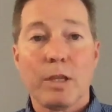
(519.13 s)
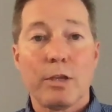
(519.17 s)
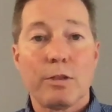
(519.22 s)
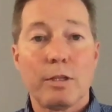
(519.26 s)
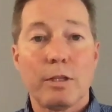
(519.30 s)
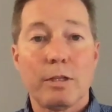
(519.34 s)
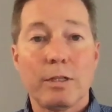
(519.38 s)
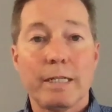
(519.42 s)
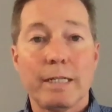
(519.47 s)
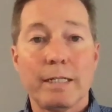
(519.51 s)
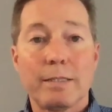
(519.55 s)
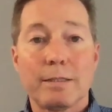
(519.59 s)
The
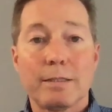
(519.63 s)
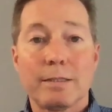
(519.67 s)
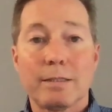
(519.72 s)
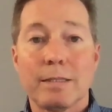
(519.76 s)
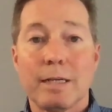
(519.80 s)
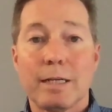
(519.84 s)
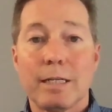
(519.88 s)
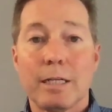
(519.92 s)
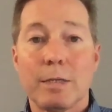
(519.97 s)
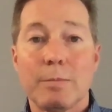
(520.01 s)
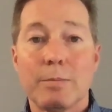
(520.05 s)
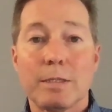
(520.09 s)
link to
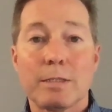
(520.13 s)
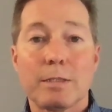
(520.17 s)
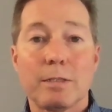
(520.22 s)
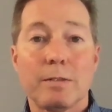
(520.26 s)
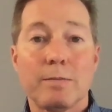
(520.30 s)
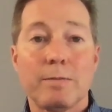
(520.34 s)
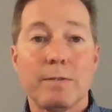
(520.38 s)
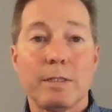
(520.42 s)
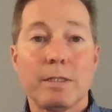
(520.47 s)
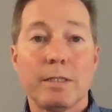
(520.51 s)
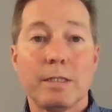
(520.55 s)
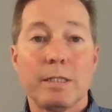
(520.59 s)
sign up as an
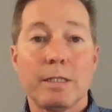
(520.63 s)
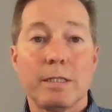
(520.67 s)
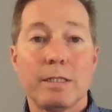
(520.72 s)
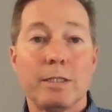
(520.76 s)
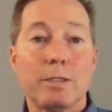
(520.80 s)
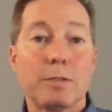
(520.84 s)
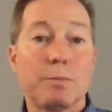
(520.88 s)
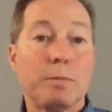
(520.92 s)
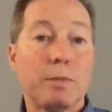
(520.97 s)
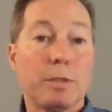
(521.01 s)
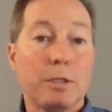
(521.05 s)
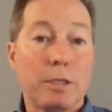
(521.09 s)
affiliate
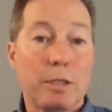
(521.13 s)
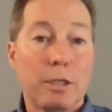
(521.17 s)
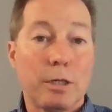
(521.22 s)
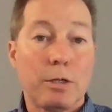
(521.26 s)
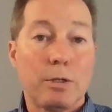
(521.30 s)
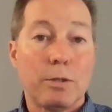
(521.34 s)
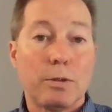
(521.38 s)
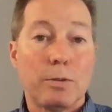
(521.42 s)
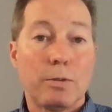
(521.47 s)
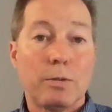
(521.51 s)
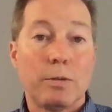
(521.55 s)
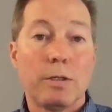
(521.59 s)
is
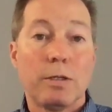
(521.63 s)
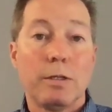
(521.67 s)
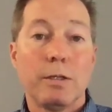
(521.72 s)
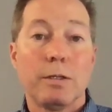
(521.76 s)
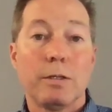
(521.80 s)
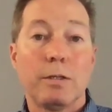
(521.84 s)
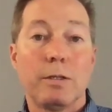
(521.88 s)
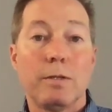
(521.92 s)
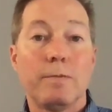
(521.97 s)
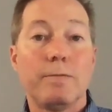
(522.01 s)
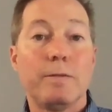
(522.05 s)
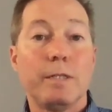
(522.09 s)
below
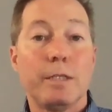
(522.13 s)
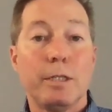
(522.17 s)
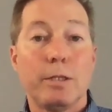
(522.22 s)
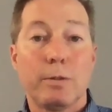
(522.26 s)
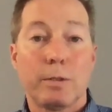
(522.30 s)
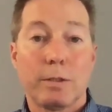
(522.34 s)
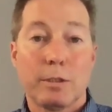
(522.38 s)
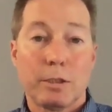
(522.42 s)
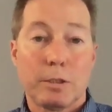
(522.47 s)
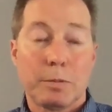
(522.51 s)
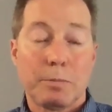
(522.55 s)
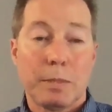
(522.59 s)
the video
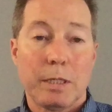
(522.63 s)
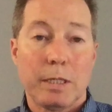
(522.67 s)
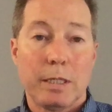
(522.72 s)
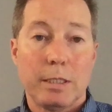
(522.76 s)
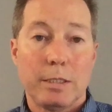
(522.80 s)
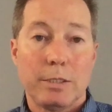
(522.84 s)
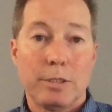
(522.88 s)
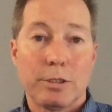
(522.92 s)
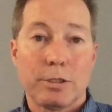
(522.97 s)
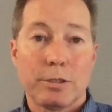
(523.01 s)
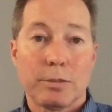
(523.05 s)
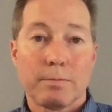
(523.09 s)
on this
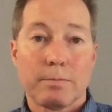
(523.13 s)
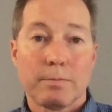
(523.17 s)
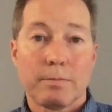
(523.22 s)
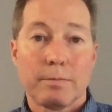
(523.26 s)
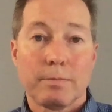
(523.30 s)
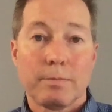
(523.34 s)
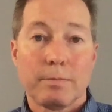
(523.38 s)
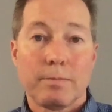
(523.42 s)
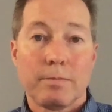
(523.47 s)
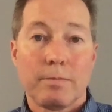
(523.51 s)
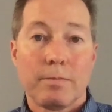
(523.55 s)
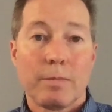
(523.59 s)
page.
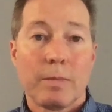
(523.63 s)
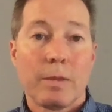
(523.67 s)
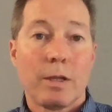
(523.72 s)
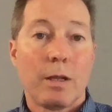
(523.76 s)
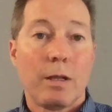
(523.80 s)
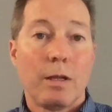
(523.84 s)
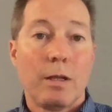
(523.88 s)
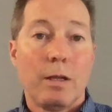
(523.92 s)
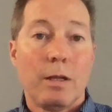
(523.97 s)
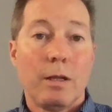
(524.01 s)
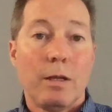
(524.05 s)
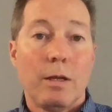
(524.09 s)

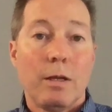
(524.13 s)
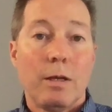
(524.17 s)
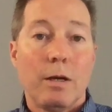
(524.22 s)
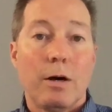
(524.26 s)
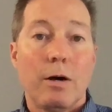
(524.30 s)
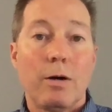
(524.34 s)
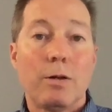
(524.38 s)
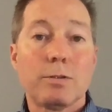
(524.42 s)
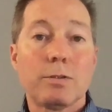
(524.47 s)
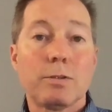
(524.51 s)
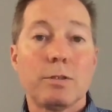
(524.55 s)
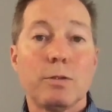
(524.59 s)

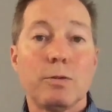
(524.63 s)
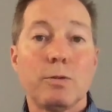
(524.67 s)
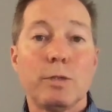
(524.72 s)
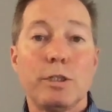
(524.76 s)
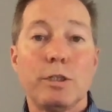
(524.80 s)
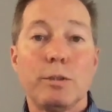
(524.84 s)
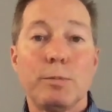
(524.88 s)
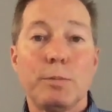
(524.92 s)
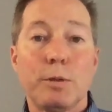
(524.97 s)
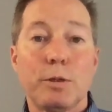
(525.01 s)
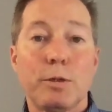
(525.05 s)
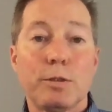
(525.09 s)
Also, when
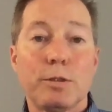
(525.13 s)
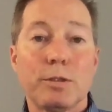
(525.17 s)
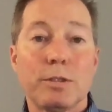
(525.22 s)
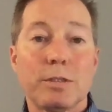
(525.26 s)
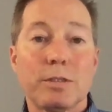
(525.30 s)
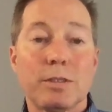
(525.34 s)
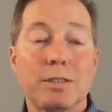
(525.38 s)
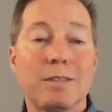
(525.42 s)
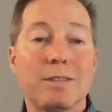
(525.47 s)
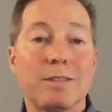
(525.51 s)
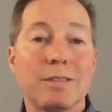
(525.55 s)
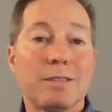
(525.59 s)
you
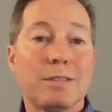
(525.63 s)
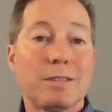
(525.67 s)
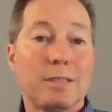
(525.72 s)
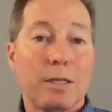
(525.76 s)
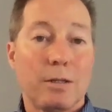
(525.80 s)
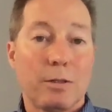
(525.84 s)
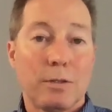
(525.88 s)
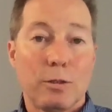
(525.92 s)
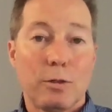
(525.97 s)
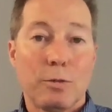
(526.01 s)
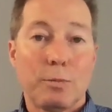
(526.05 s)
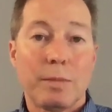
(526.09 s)
purchase
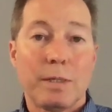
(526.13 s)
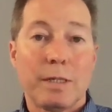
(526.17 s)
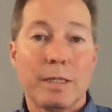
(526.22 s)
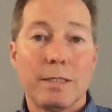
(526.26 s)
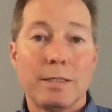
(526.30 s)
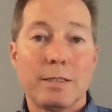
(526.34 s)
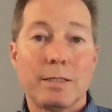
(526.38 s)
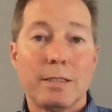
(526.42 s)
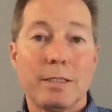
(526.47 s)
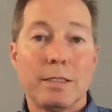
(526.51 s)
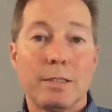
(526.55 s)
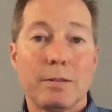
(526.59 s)
Stealth Home Buying
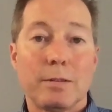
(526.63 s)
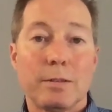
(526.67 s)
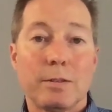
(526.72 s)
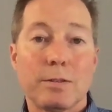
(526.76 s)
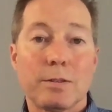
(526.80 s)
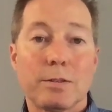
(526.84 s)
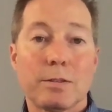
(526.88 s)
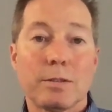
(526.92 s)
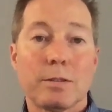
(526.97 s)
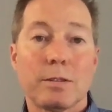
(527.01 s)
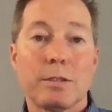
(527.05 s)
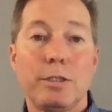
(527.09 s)

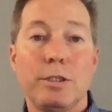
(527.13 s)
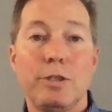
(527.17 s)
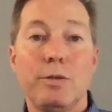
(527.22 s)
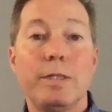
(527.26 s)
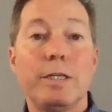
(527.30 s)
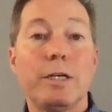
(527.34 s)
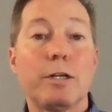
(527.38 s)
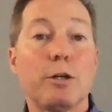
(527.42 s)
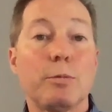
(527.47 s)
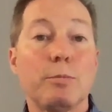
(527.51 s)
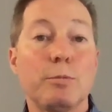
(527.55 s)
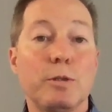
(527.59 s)
Secrets, you
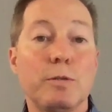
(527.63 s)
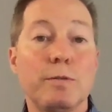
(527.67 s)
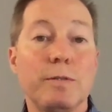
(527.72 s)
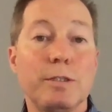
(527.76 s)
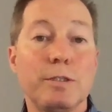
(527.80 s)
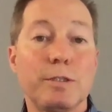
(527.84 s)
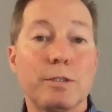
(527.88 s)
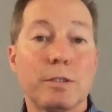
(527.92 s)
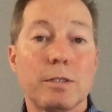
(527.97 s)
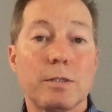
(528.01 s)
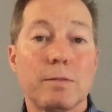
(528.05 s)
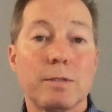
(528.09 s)
get our moving
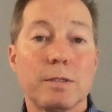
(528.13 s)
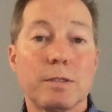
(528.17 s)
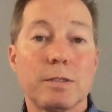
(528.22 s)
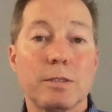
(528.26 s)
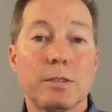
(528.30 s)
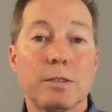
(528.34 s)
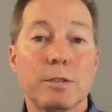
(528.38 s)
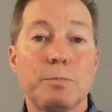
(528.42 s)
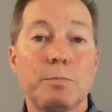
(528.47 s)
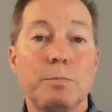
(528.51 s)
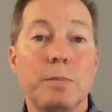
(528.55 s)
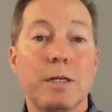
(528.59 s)

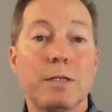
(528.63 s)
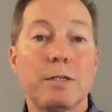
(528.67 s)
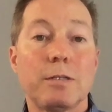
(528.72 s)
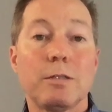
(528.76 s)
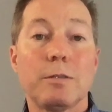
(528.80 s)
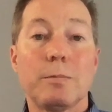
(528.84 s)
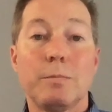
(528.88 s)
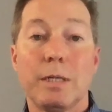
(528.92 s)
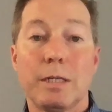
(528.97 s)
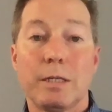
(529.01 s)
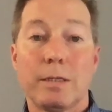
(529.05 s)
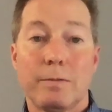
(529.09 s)
services bundle
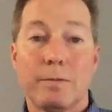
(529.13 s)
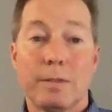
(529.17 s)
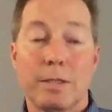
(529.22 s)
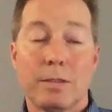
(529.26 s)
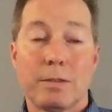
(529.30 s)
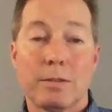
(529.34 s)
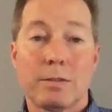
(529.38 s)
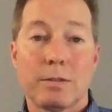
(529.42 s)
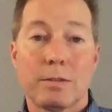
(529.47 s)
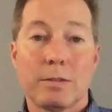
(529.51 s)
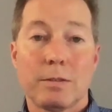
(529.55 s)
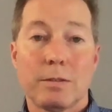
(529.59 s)
of
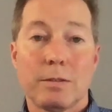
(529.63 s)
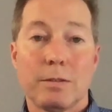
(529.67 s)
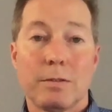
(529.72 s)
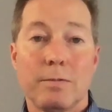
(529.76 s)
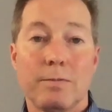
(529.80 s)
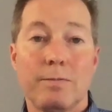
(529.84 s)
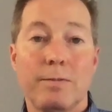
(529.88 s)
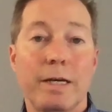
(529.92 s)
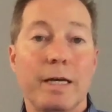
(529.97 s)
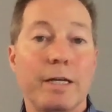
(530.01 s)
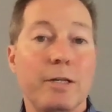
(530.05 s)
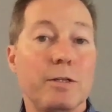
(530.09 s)
benefits,
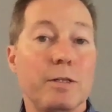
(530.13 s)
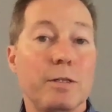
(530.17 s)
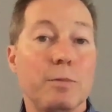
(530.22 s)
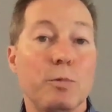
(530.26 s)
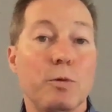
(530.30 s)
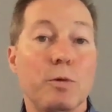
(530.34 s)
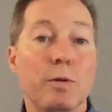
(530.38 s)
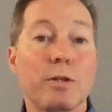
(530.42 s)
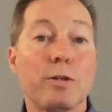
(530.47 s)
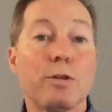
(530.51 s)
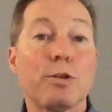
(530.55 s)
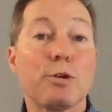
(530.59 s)
valued at
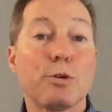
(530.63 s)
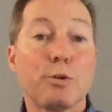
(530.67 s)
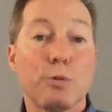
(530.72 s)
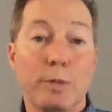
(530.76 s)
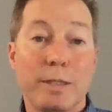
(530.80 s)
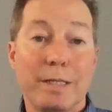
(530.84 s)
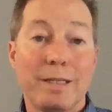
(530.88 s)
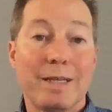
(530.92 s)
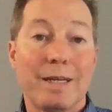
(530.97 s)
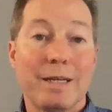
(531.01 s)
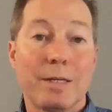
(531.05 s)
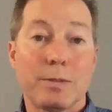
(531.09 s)
more than
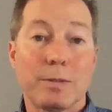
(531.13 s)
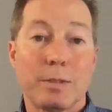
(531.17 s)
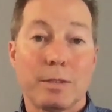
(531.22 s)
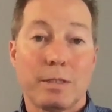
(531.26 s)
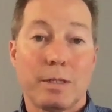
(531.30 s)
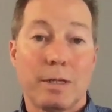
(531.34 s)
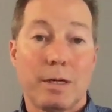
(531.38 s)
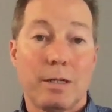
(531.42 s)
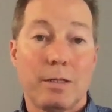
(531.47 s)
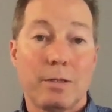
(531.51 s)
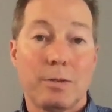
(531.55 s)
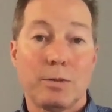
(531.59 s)

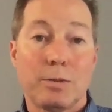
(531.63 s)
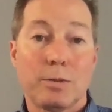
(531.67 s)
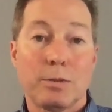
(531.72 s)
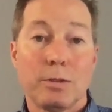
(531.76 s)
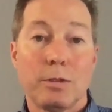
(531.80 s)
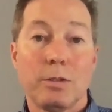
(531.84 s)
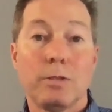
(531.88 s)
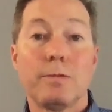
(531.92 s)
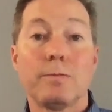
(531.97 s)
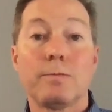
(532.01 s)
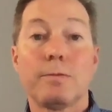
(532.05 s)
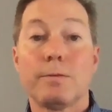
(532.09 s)
$3,000
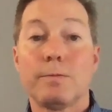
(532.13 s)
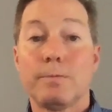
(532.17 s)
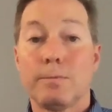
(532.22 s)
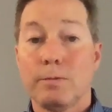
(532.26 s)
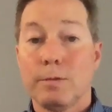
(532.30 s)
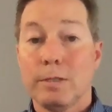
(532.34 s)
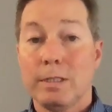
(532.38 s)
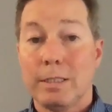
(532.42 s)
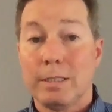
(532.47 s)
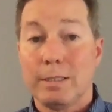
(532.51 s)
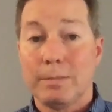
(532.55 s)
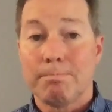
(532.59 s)
for
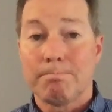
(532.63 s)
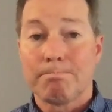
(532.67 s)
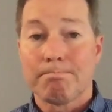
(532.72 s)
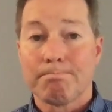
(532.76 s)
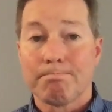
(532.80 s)
free.